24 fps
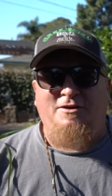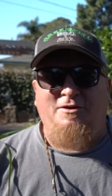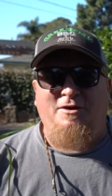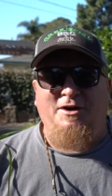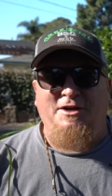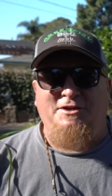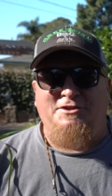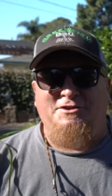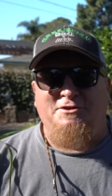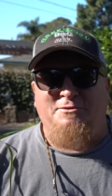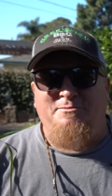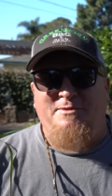All
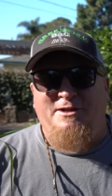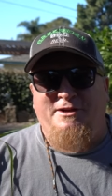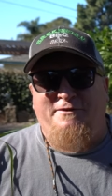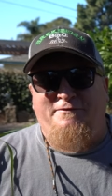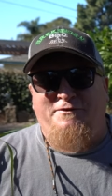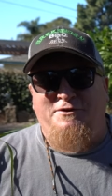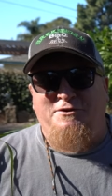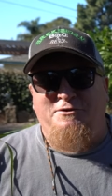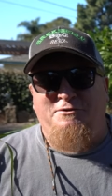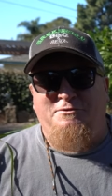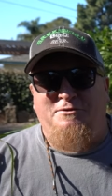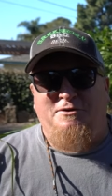right, so many
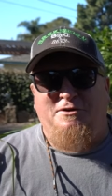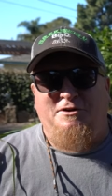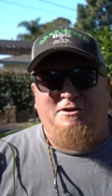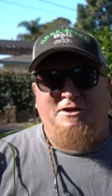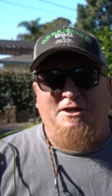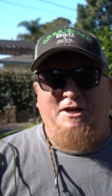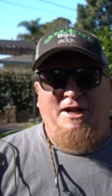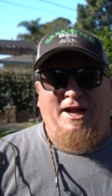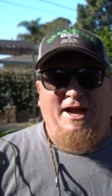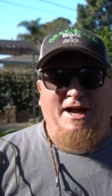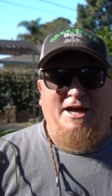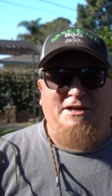of you are
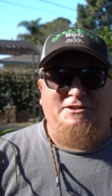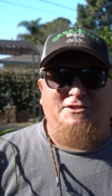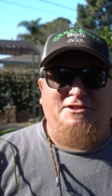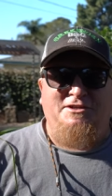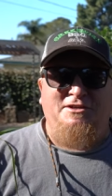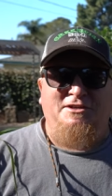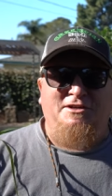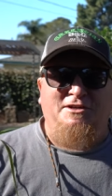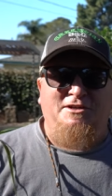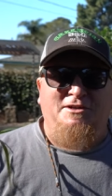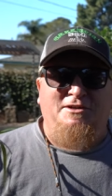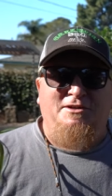going to ask,
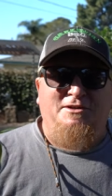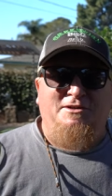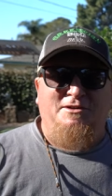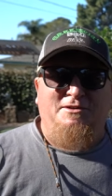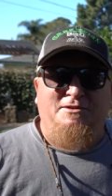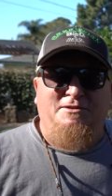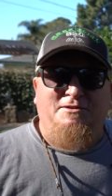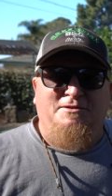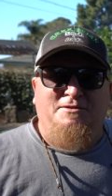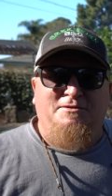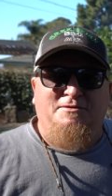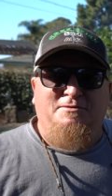
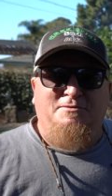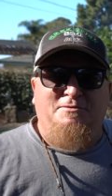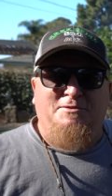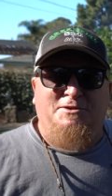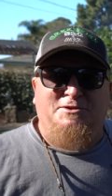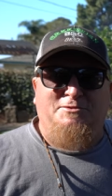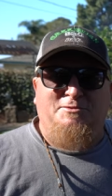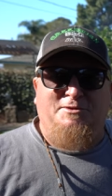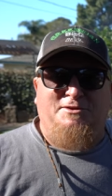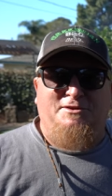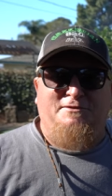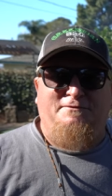
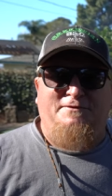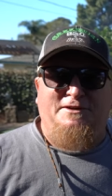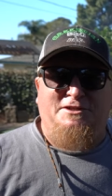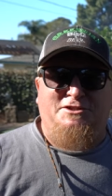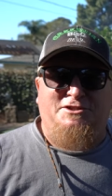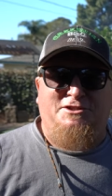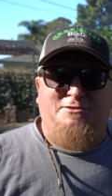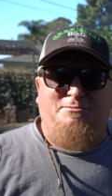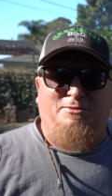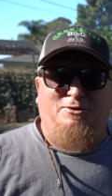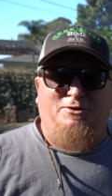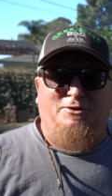what's with the
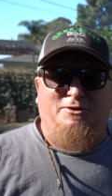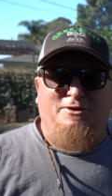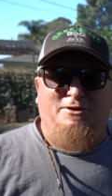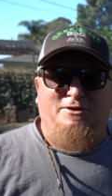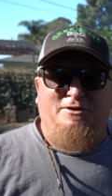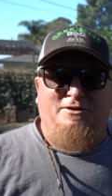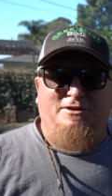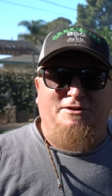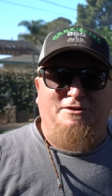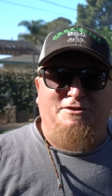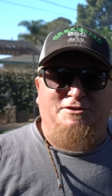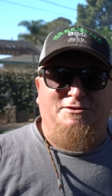vegetable
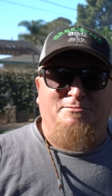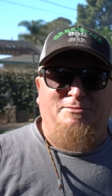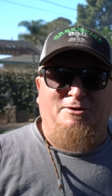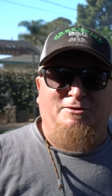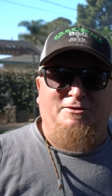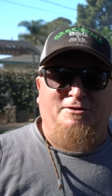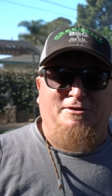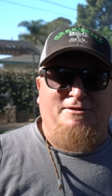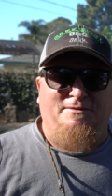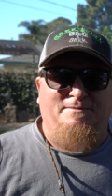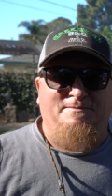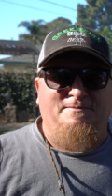oil on the
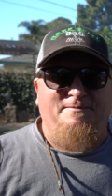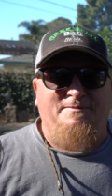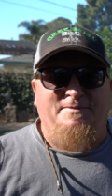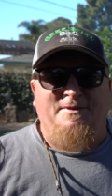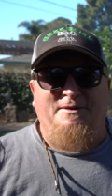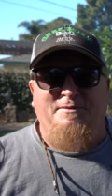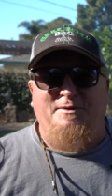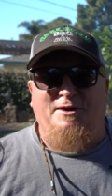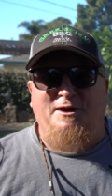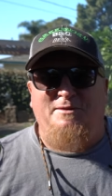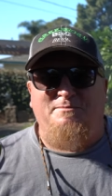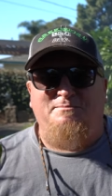smoker?
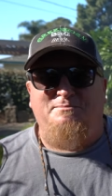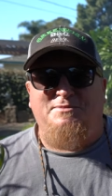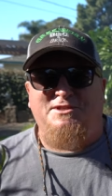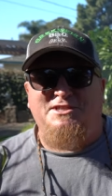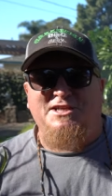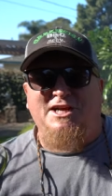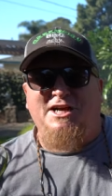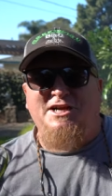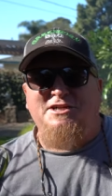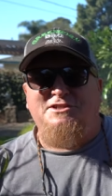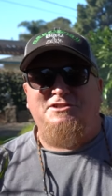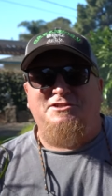Well,
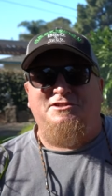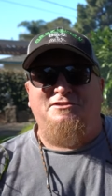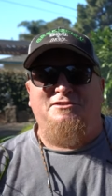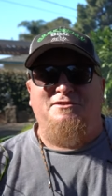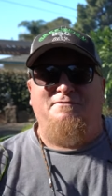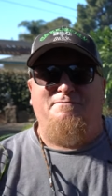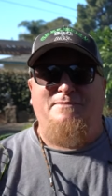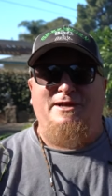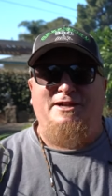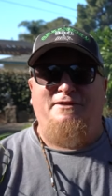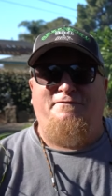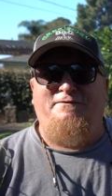besides
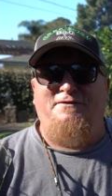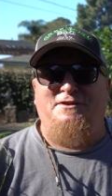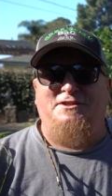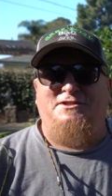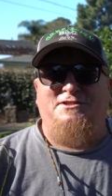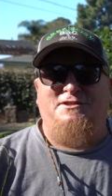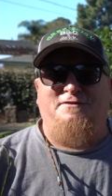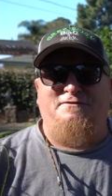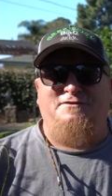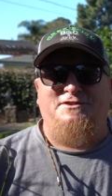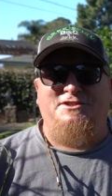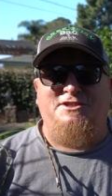the
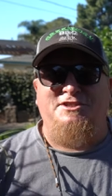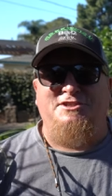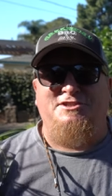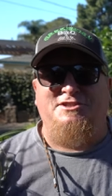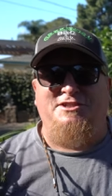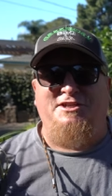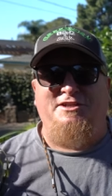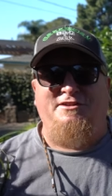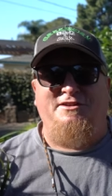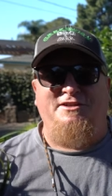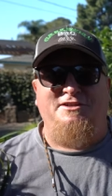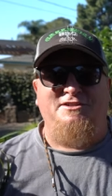benefits of
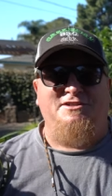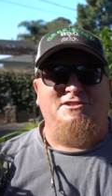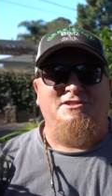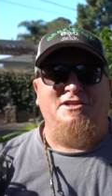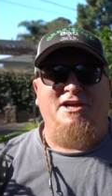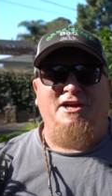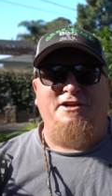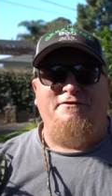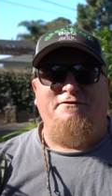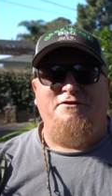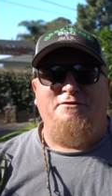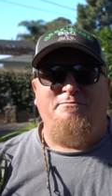seasoning the
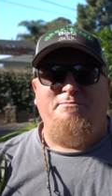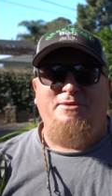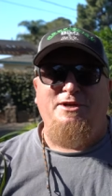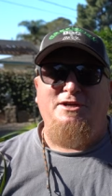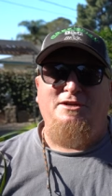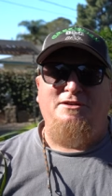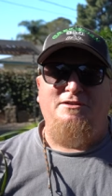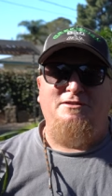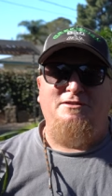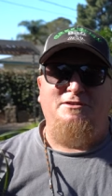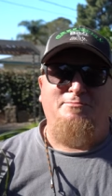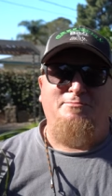inside of your
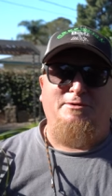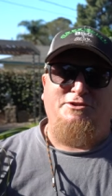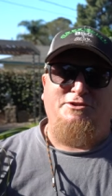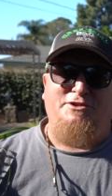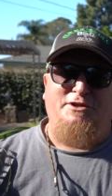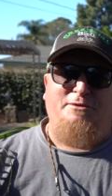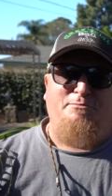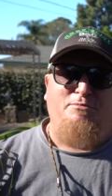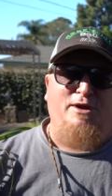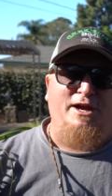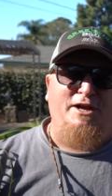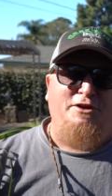pit,
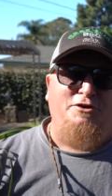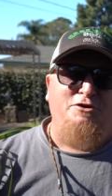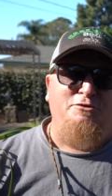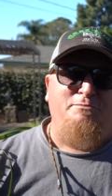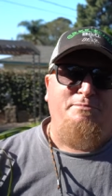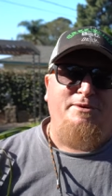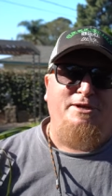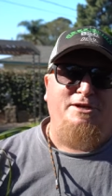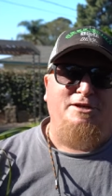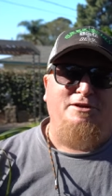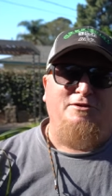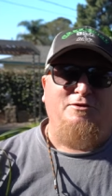especially a brand new
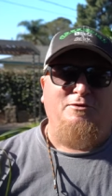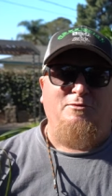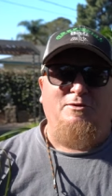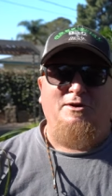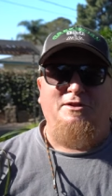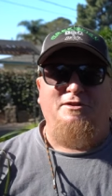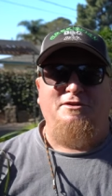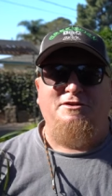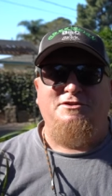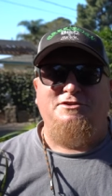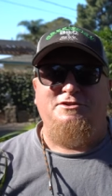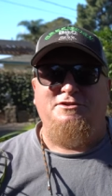pit or
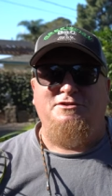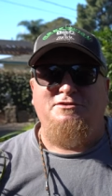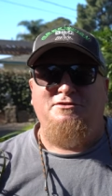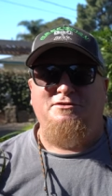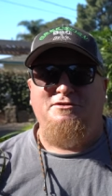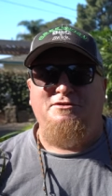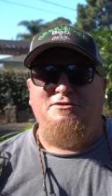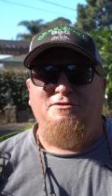one that's